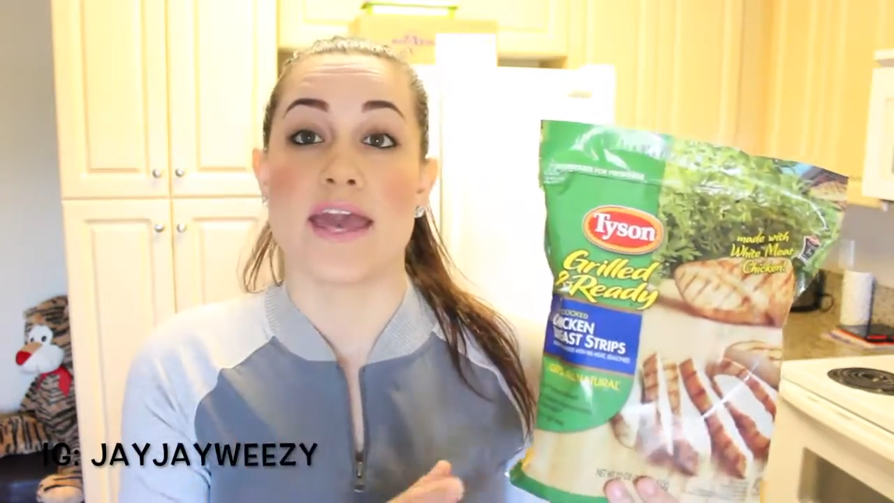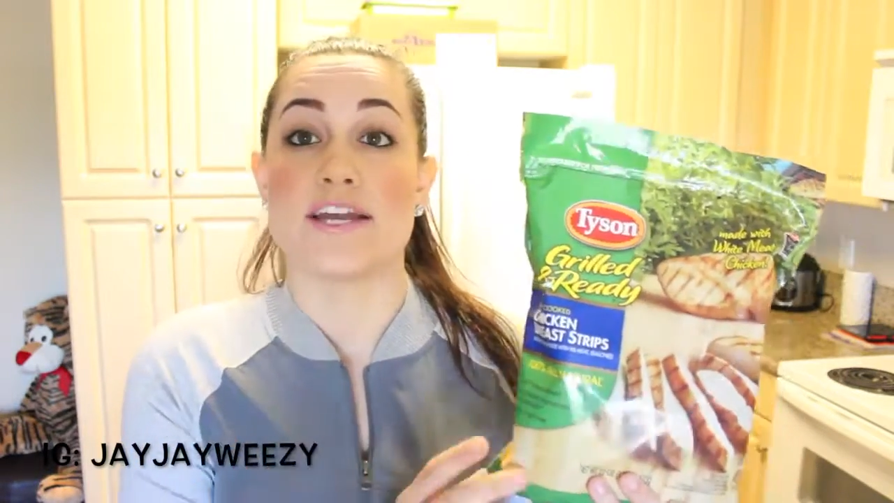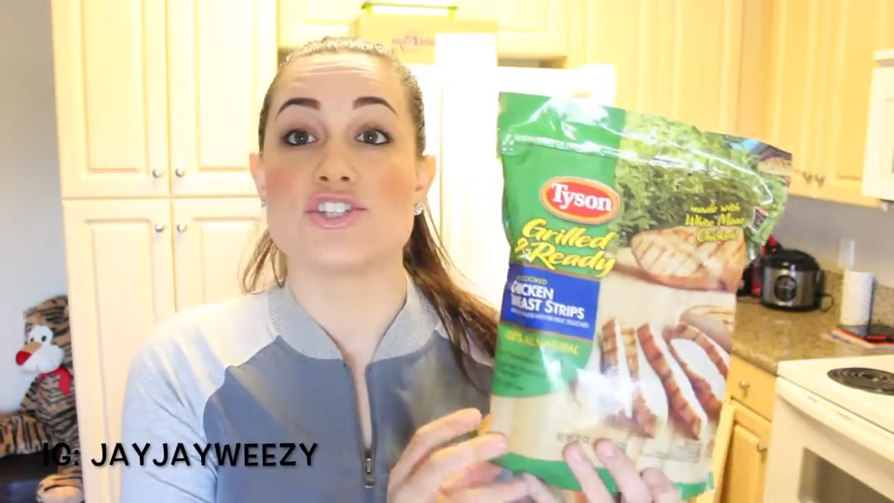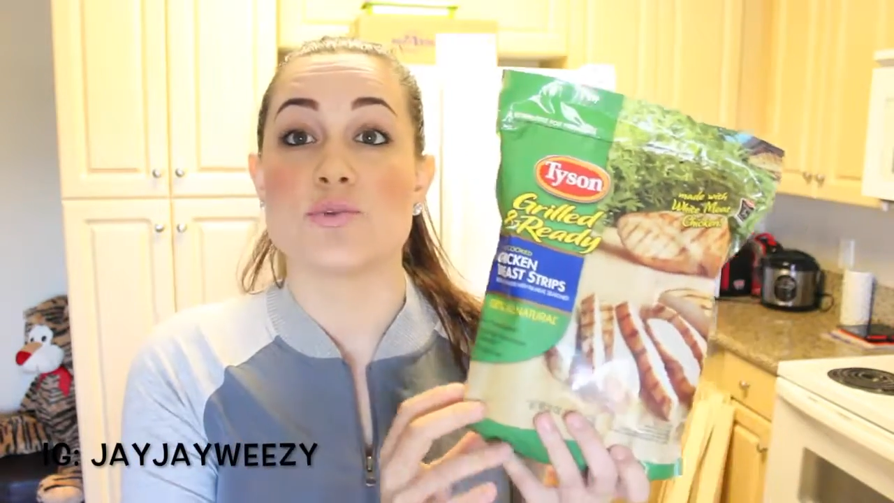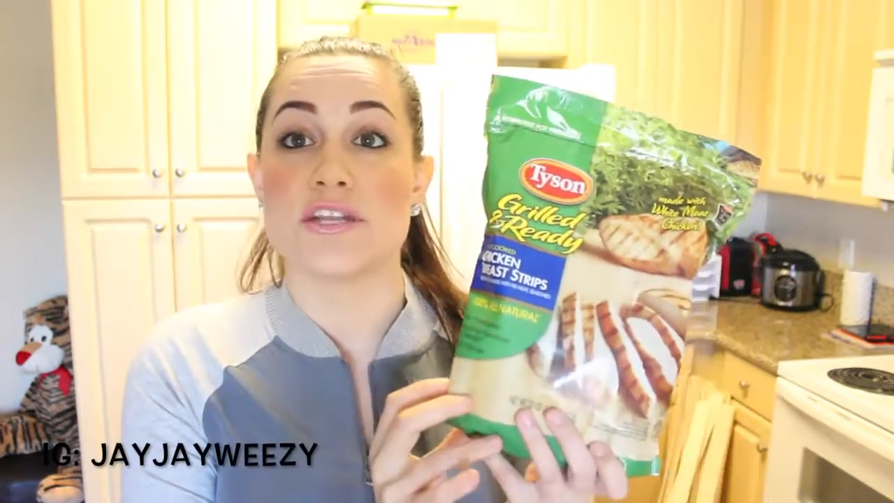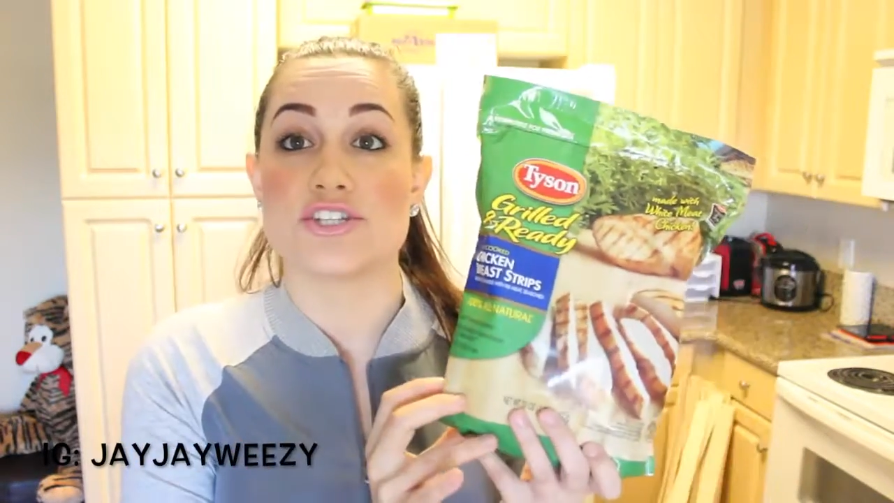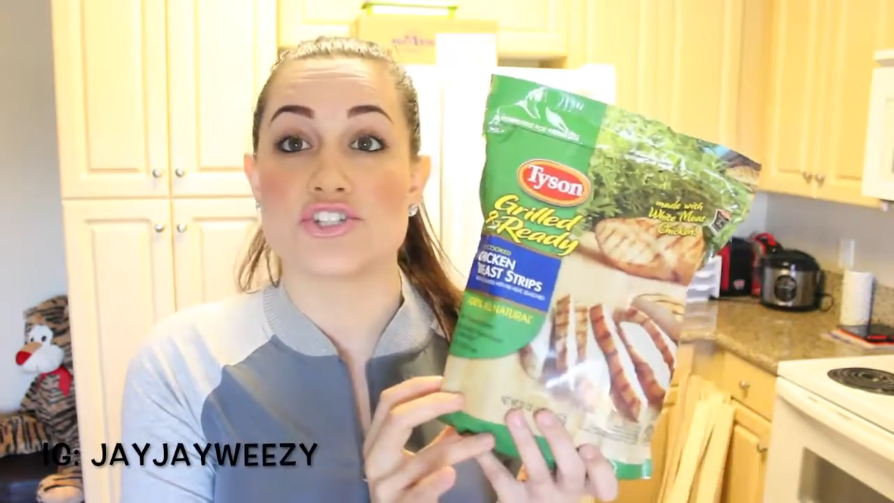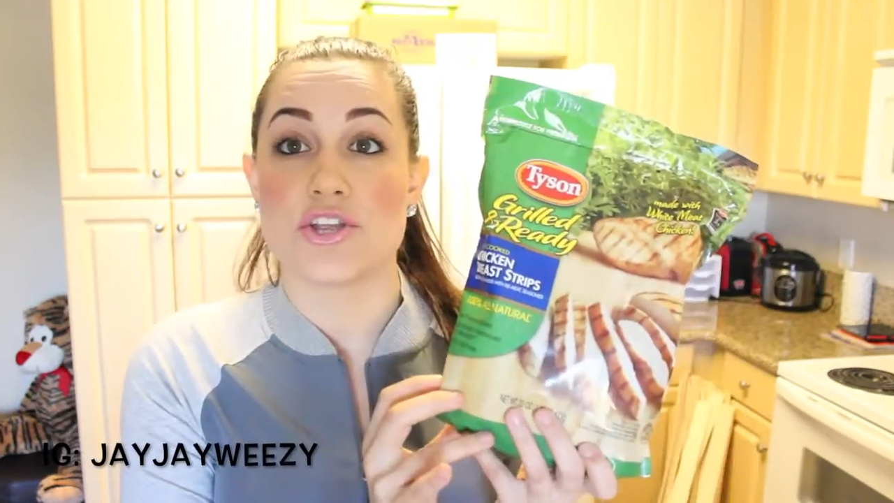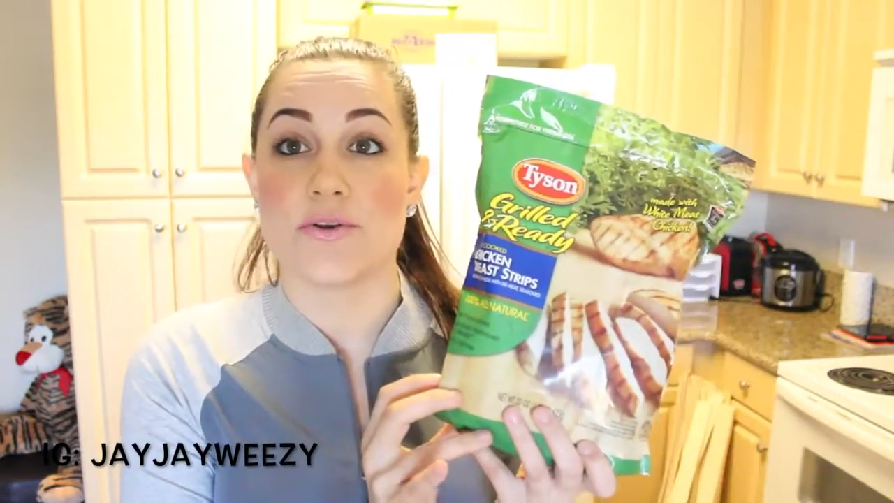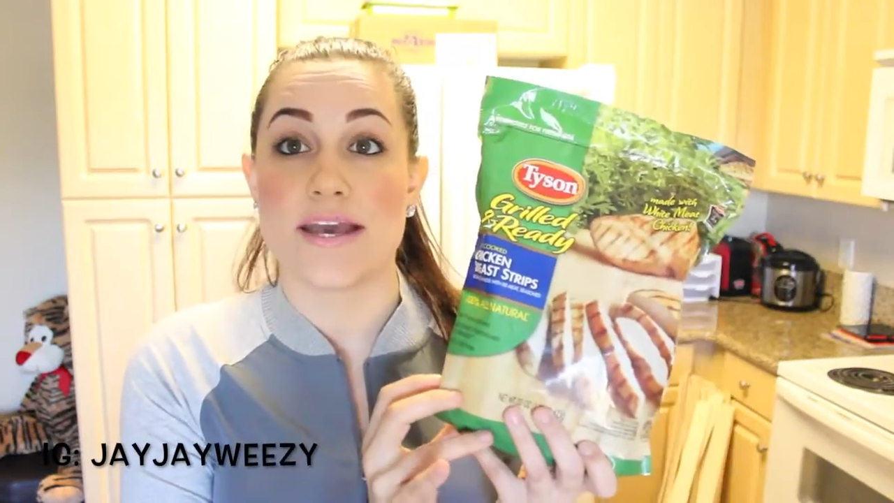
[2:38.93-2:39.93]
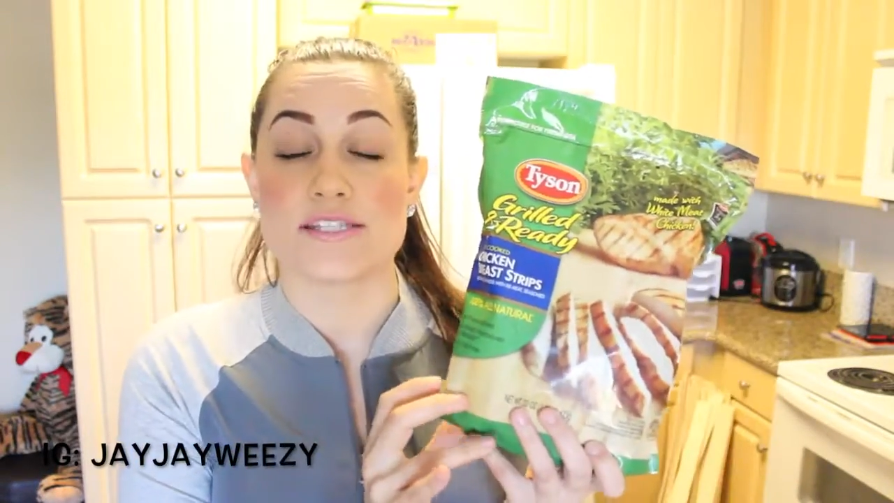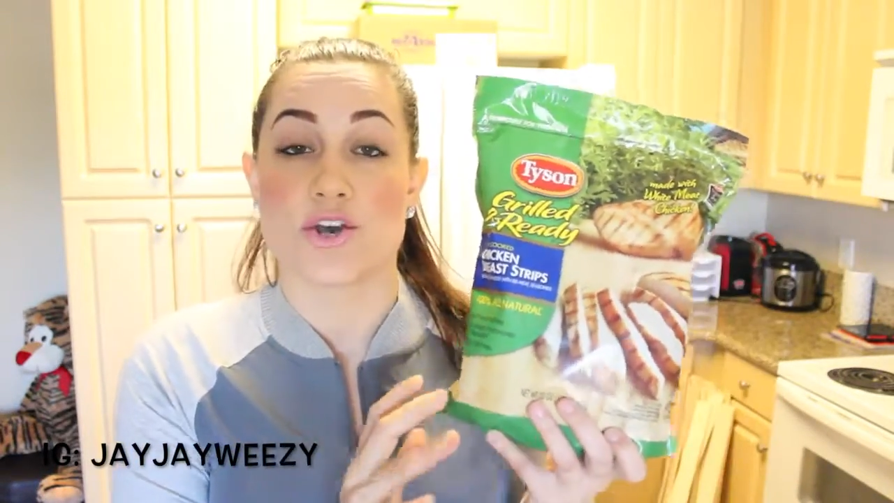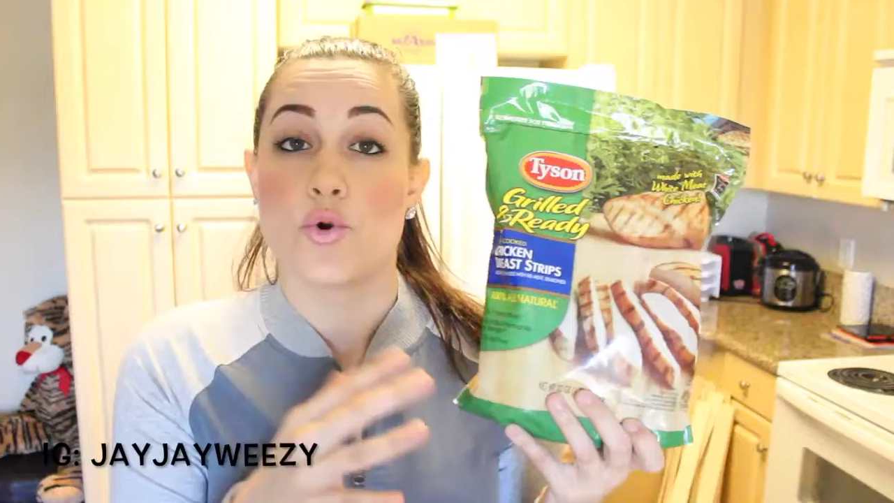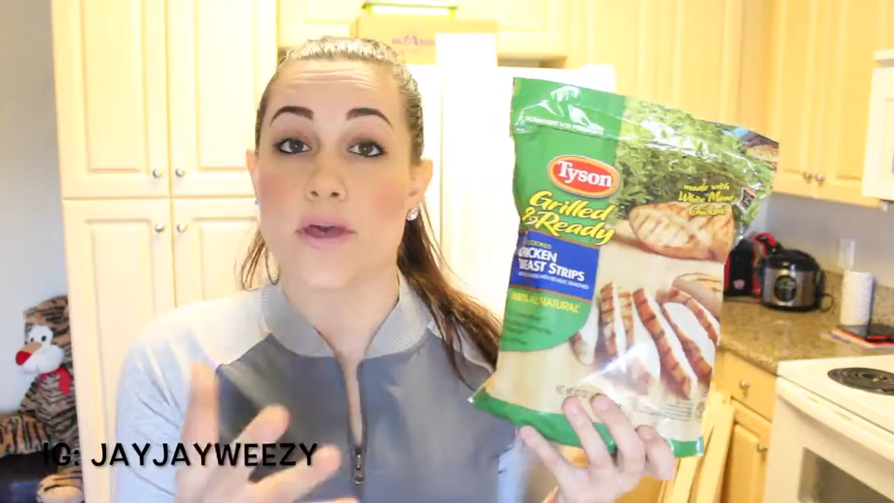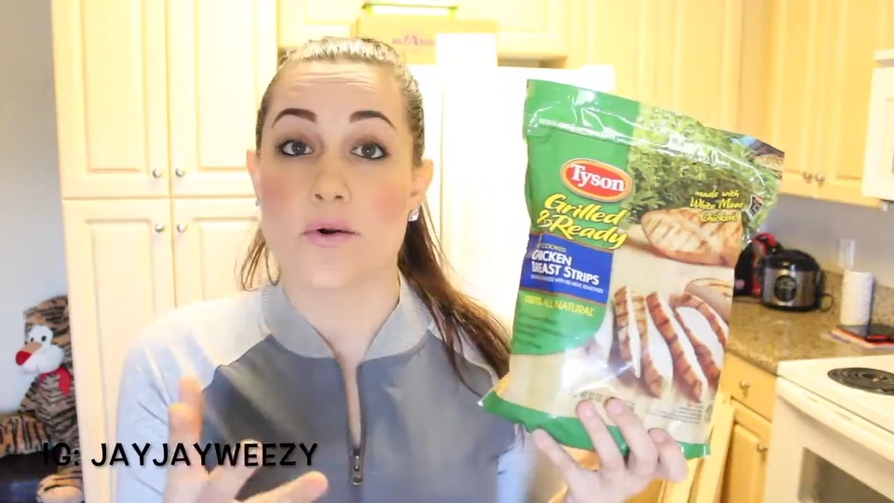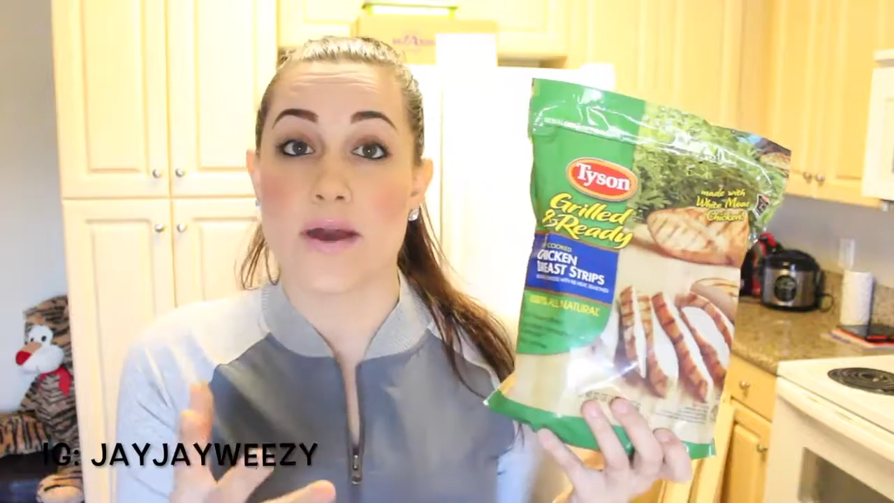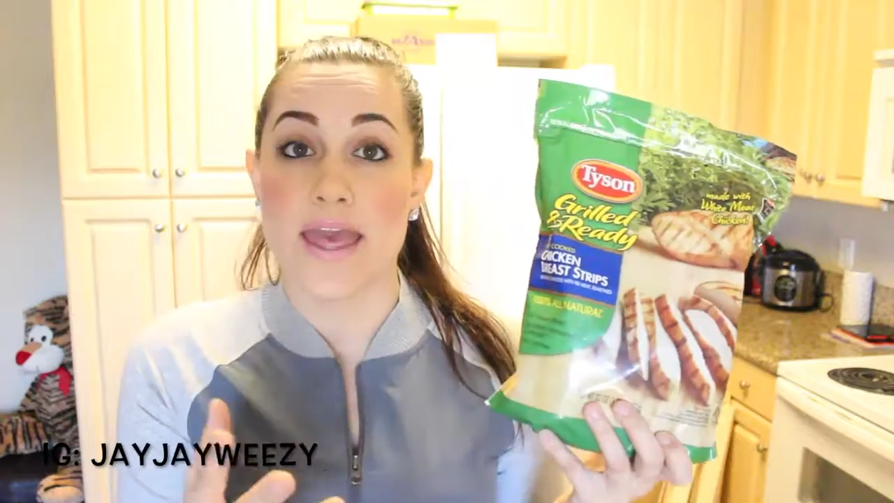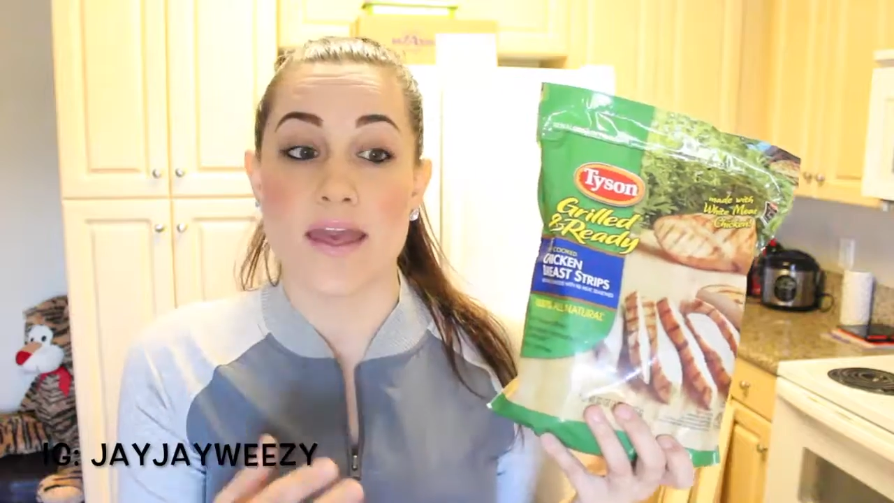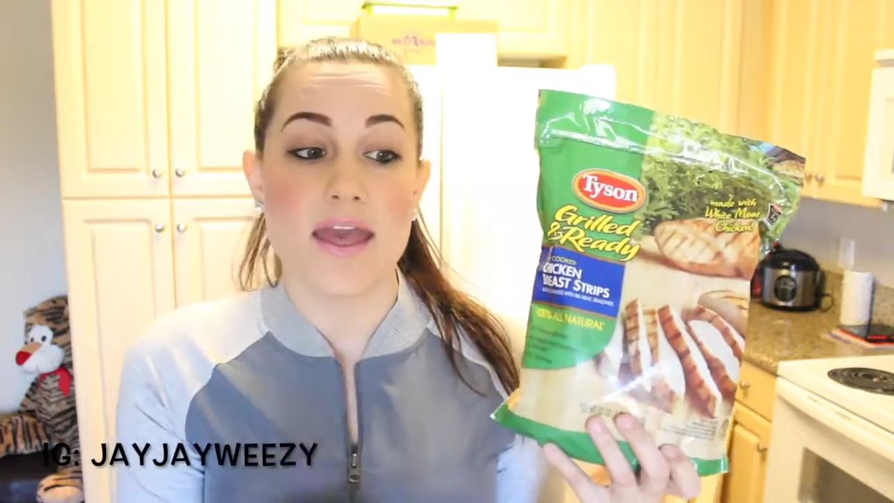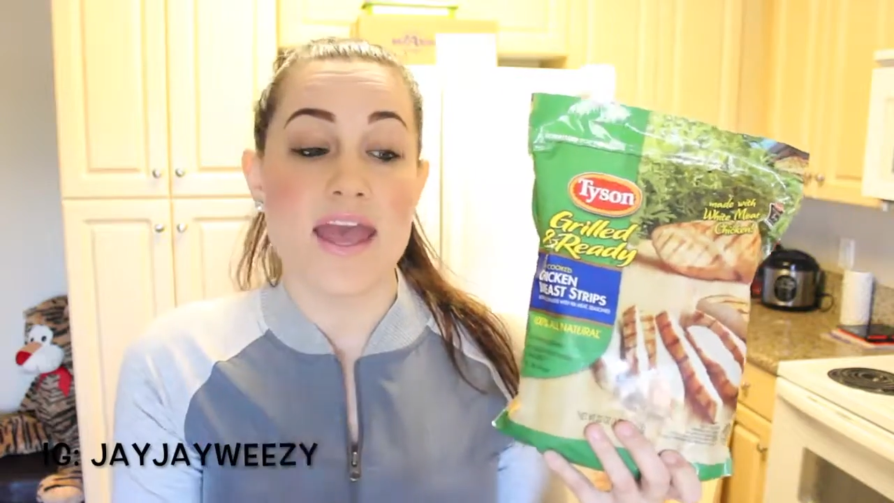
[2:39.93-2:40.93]
I just wanted to show you guys a quick
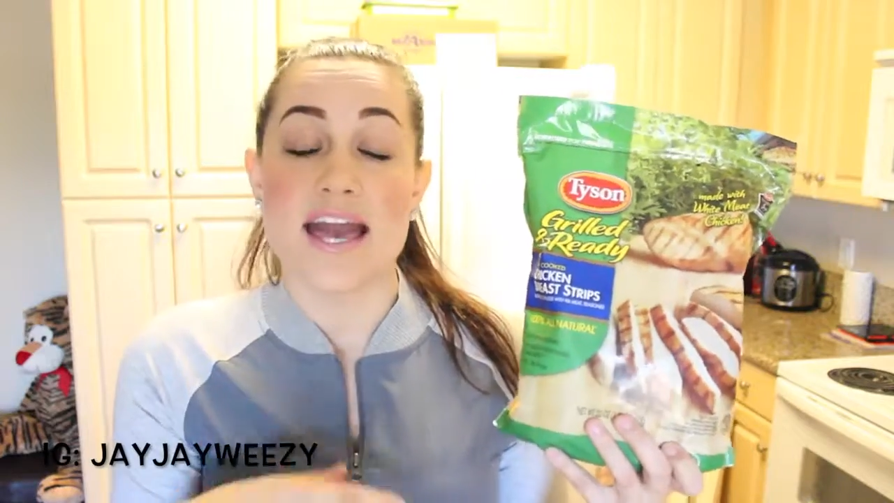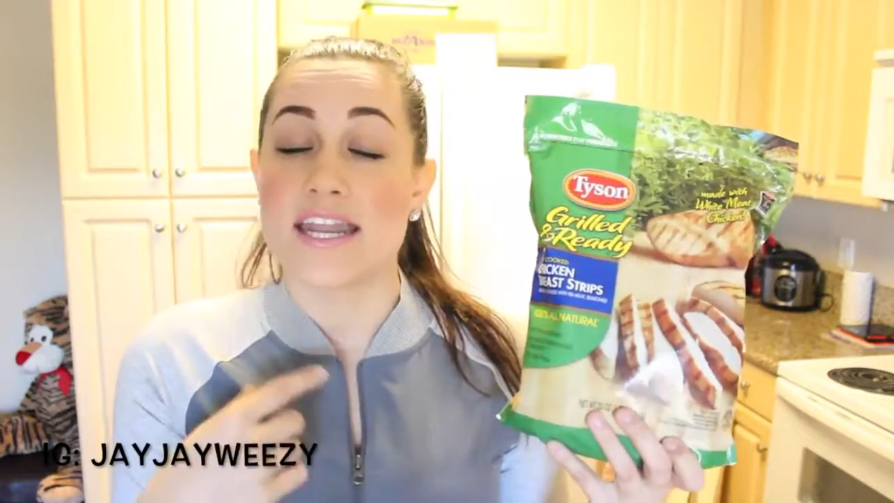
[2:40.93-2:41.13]
way,